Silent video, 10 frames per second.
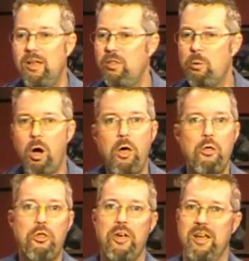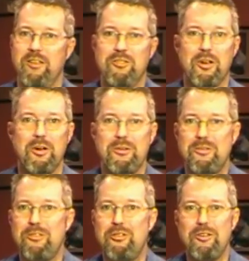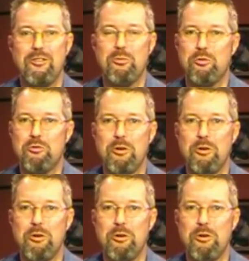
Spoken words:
And there were other things. Jesus was